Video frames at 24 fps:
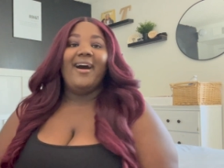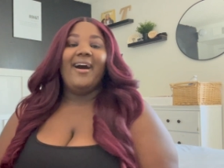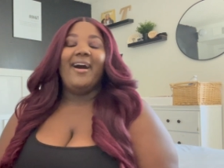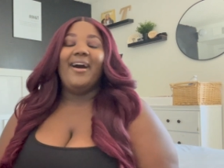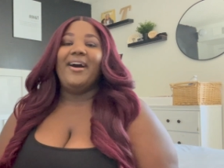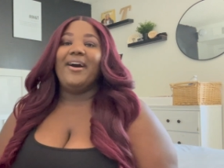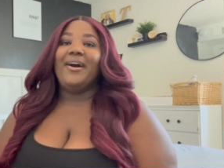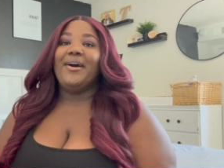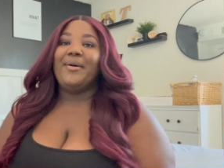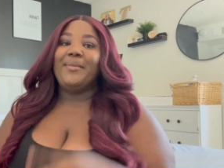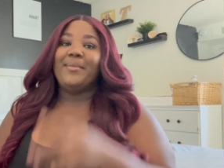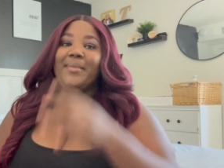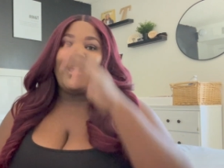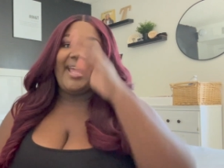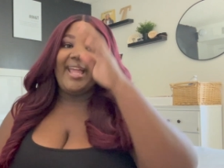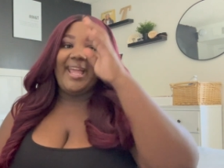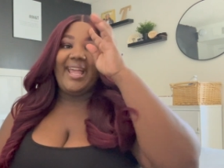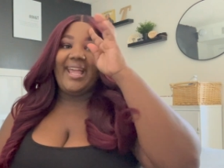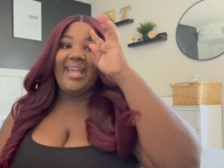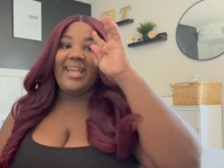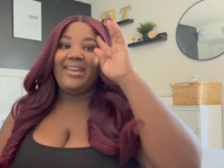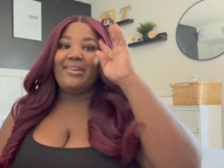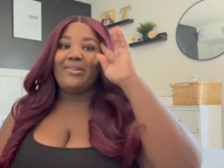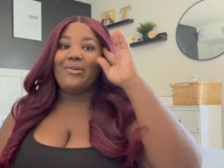Um,
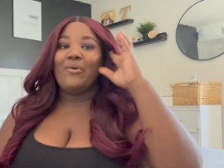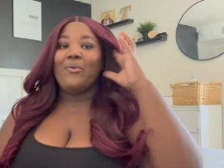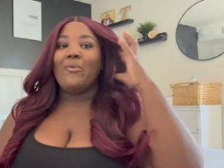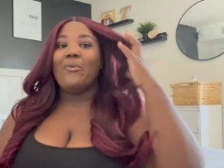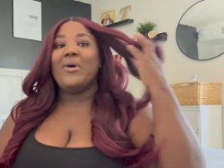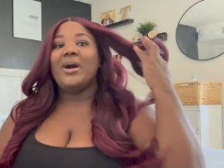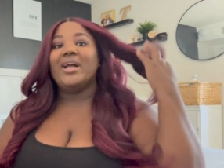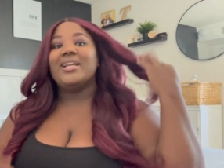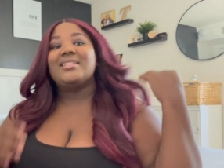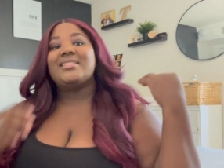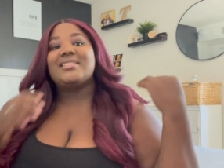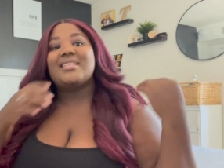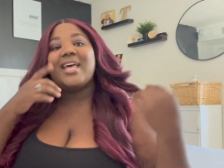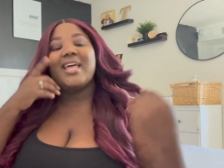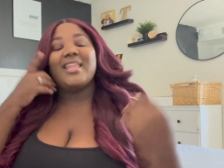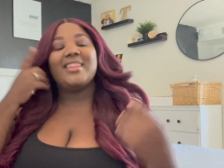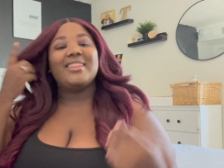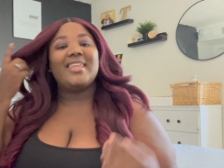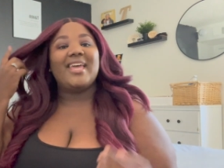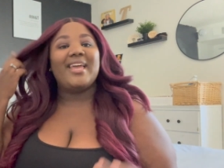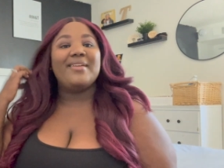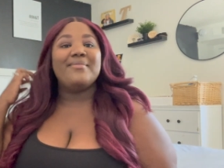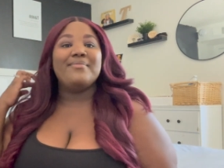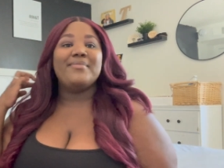and once
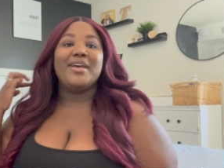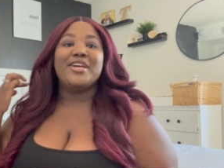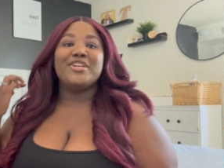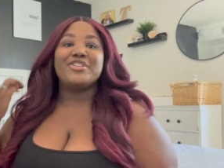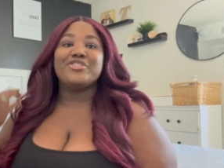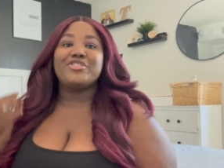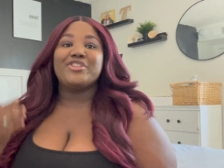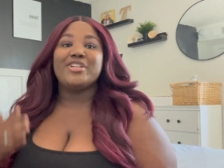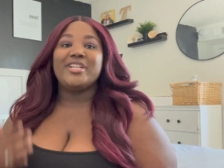they measured